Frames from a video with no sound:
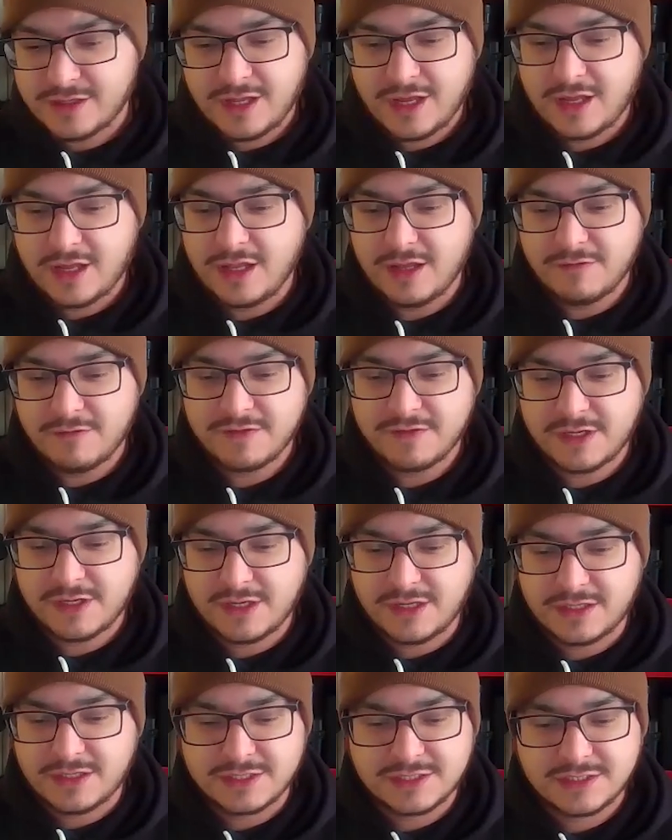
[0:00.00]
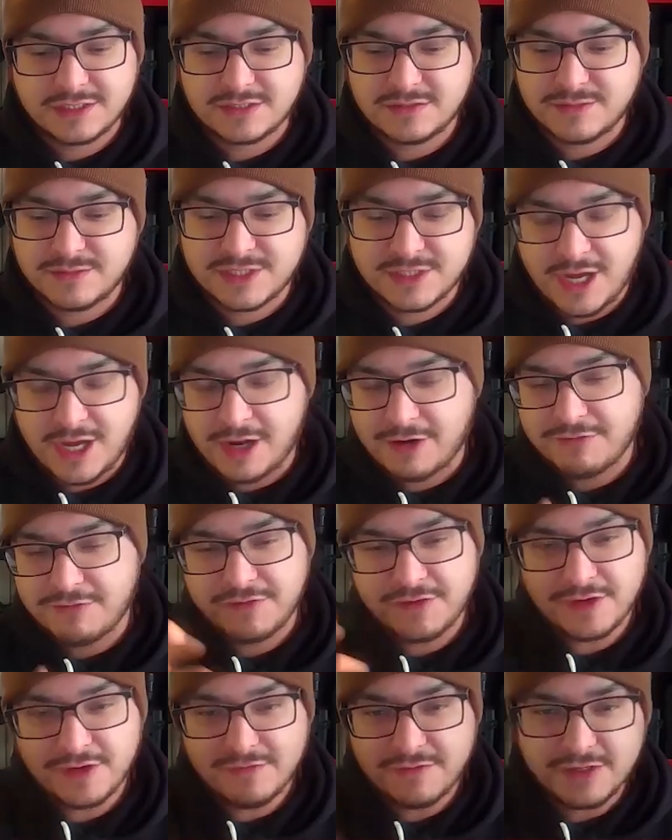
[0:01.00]
I love the
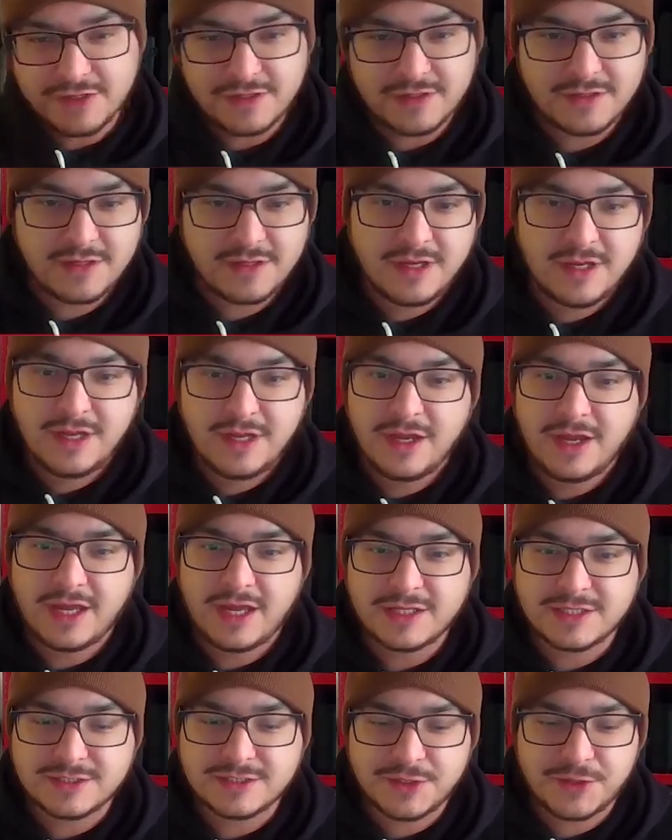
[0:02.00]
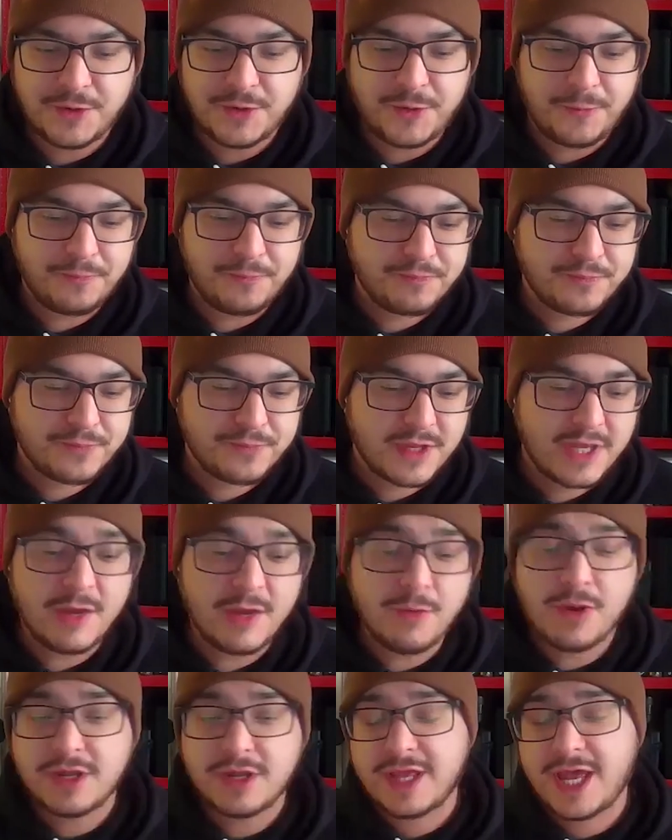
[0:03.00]
cinematography of it. And so
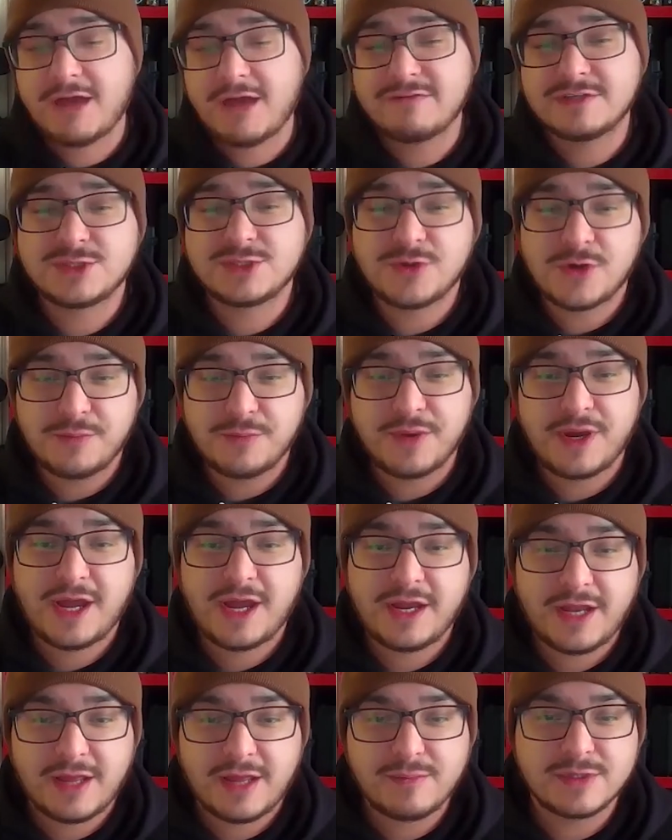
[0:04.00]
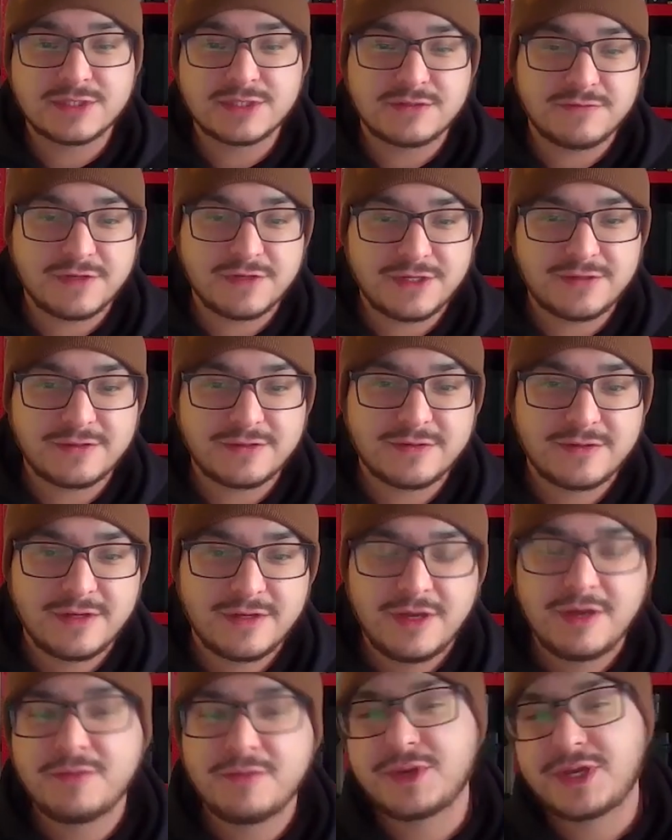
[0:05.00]
he wanted to have a story behind that music video,
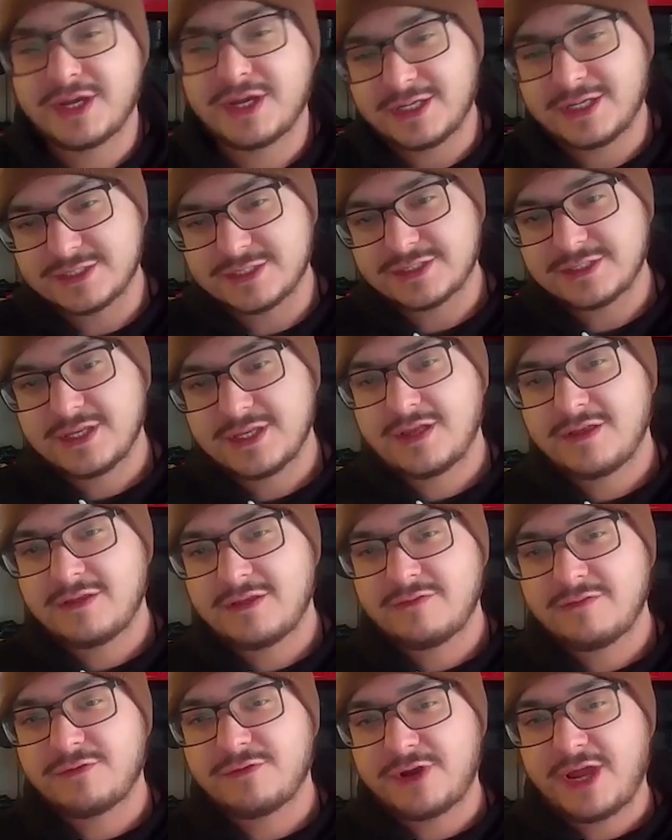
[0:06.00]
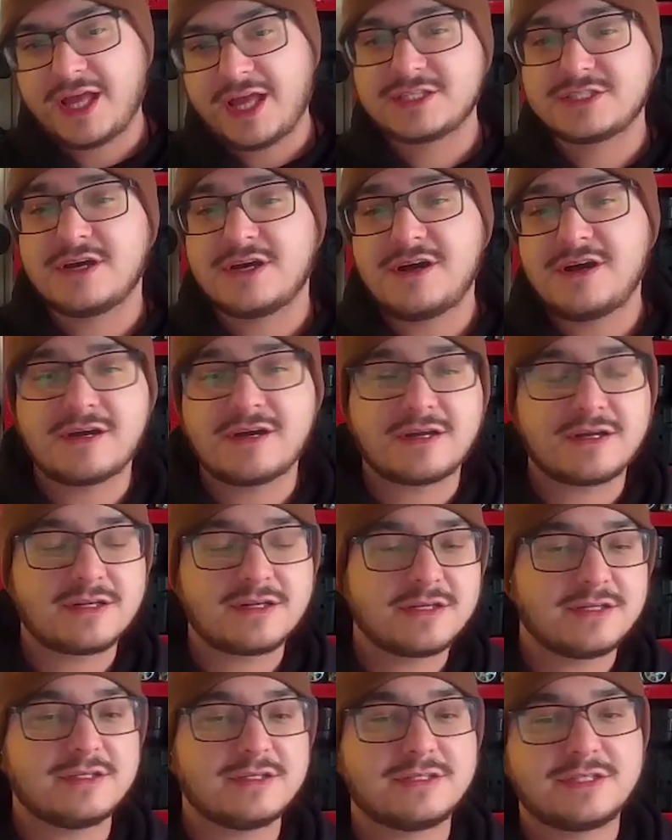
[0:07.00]
because for that song,
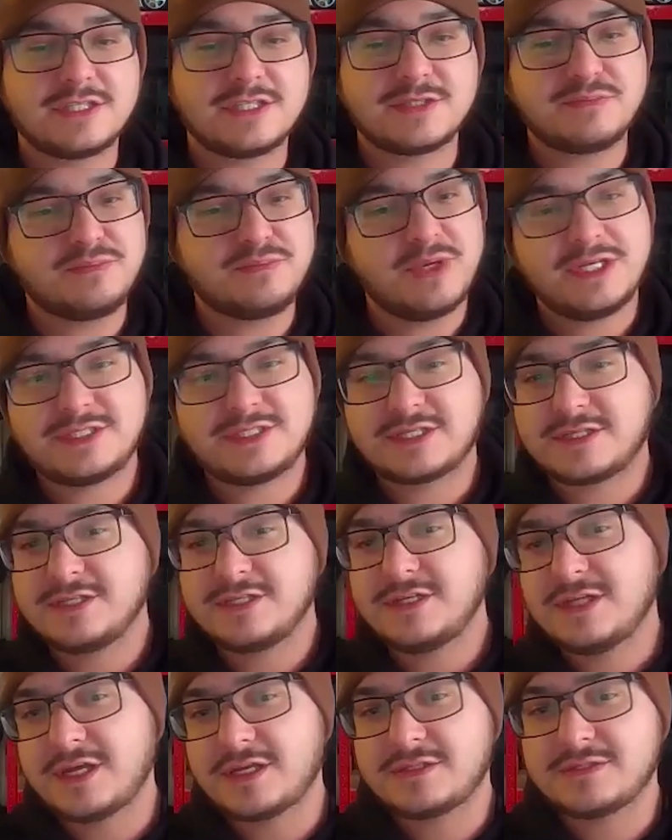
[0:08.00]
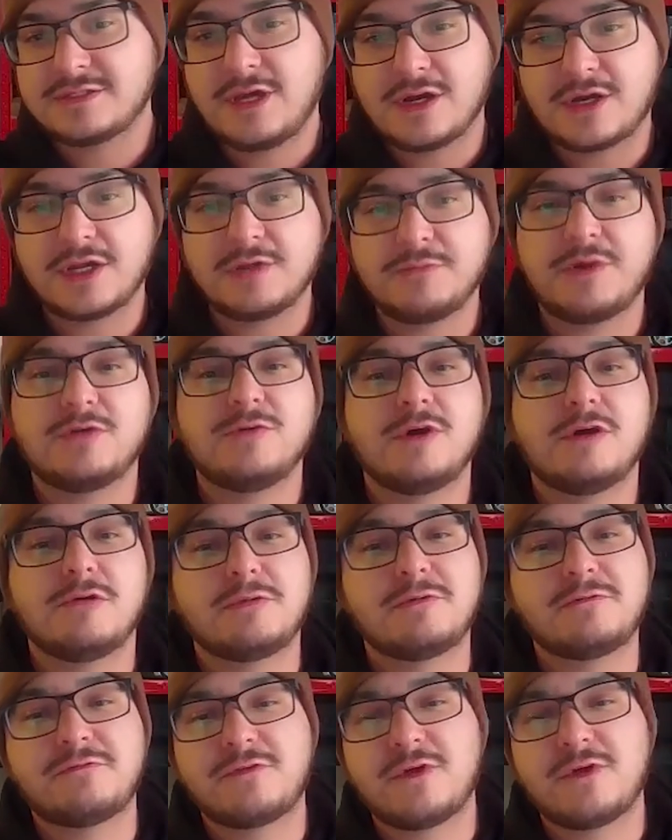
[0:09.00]
it's just basically like talking about where
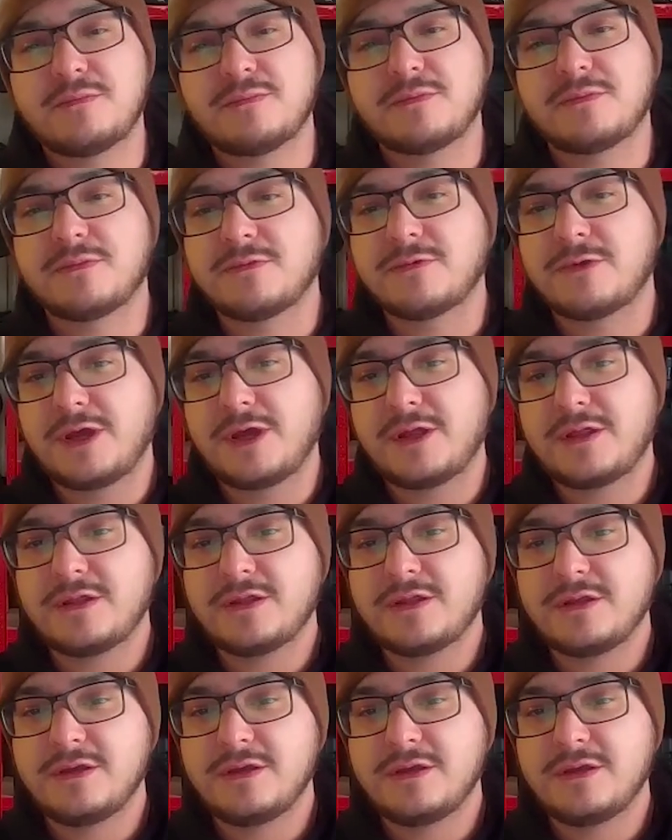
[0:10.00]
we're from, right?